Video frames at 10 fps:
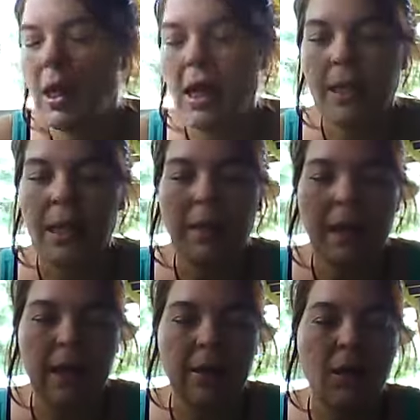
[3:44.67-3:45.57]
And then
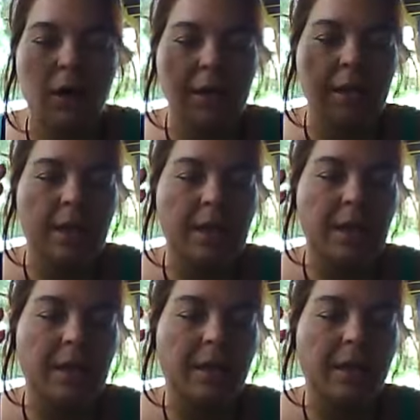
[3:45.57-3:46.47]
that
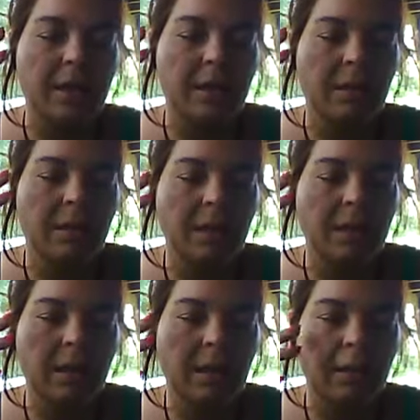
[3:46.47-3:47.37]
causes
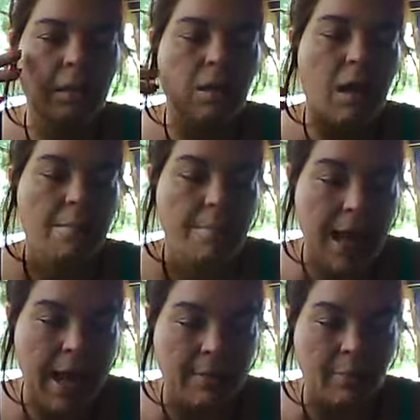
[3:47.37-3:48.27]
a
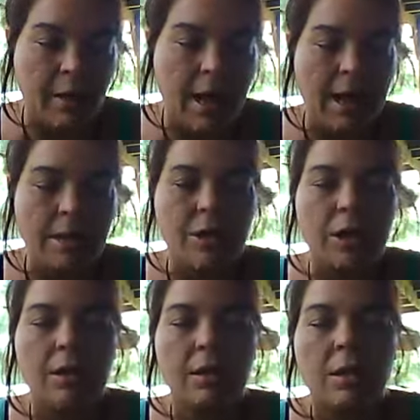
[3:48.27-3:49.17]
bad
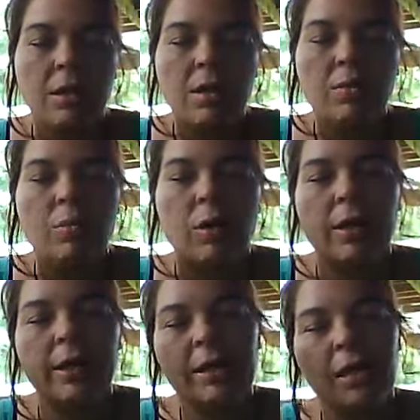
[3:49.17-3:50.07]
reaction,
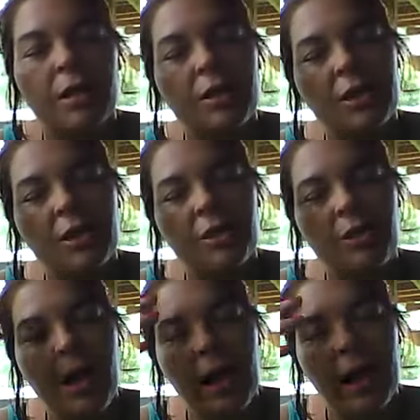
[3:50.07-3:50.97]
where it's not just your
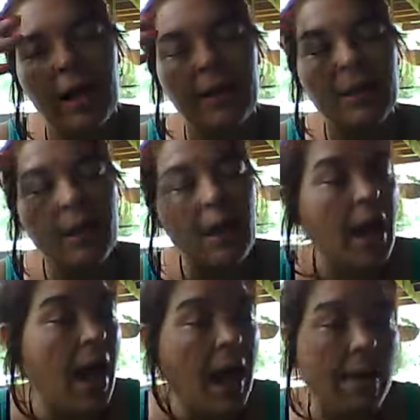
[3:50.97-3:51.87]
head,
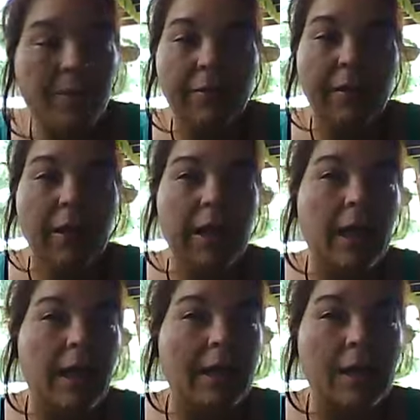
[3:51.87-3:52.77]
half of your head.
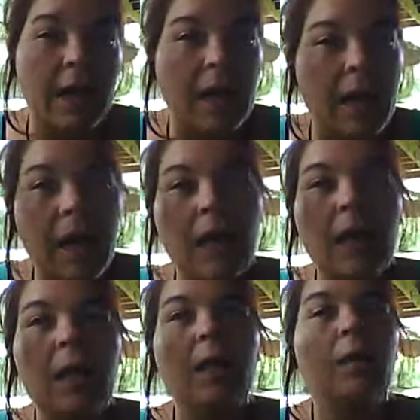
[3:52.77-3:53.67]
Like today,
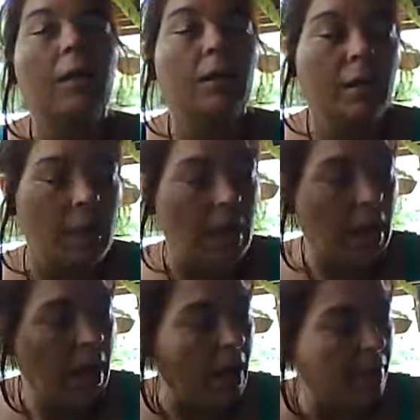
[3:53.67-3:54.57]

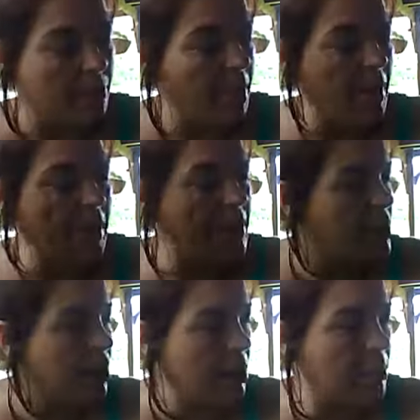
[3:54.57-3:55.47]
half my head is
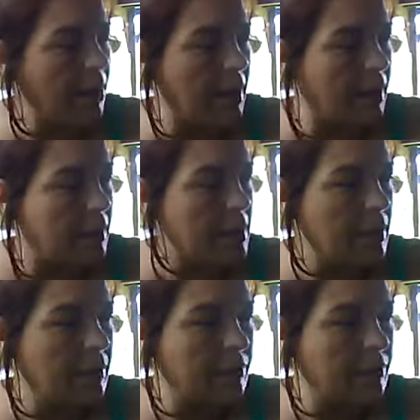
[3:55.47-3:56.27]
scrambled eggs.